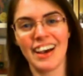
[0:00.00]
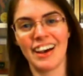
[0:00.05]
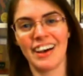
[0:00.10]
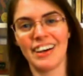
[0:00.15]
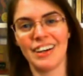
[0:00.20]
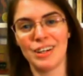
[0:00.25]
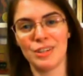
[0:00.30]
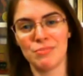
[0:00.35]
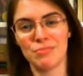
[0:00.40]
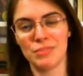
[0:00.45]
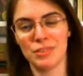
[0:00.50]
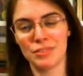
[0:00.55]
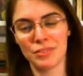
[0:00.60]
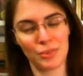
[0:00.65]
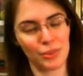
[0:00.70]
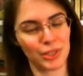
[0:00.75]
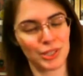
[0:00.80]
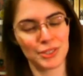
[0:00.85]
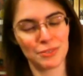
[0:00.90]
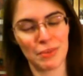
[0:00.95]
Of
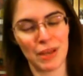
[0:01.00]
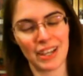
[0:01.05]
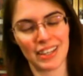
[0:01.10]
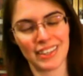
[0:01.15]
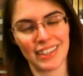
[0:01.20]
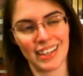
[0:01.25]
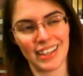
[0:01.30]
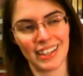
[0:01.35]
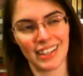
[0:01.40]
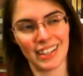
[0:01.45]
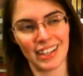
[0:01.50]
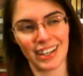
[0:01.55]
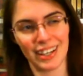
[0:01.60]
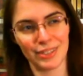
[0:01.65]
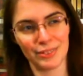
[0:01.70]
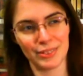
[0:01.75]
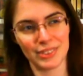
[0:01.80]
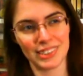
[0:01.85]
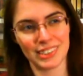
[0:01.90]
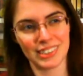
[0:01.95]
course, back then, I
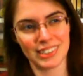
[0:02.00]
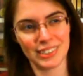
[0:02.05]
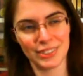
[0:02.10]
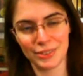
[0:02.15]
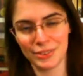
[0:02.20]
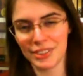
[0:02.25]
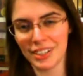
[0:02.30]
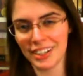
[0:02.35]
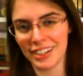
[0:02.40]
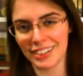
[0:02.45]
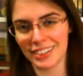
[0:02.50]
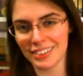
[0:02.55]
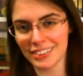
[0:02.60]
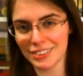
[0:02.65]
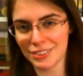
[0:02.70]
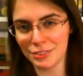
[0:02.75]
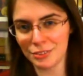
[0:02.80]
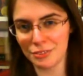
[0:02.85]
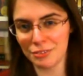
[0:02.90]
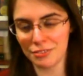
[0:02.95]
was too young
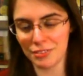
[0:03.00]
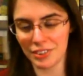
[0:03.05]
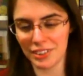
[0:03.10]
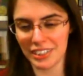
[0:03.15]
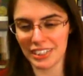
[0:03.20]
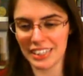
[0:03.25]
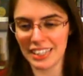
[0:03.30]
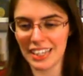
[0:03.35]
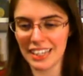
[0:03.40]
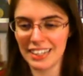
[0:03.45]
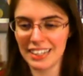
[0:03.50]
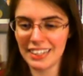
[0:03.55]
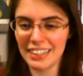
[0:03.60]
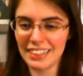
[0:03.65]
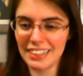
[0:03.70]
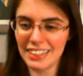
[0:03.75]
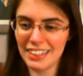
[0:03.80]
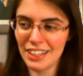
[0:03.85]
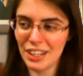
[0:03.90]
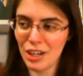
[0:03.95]
to fully get it.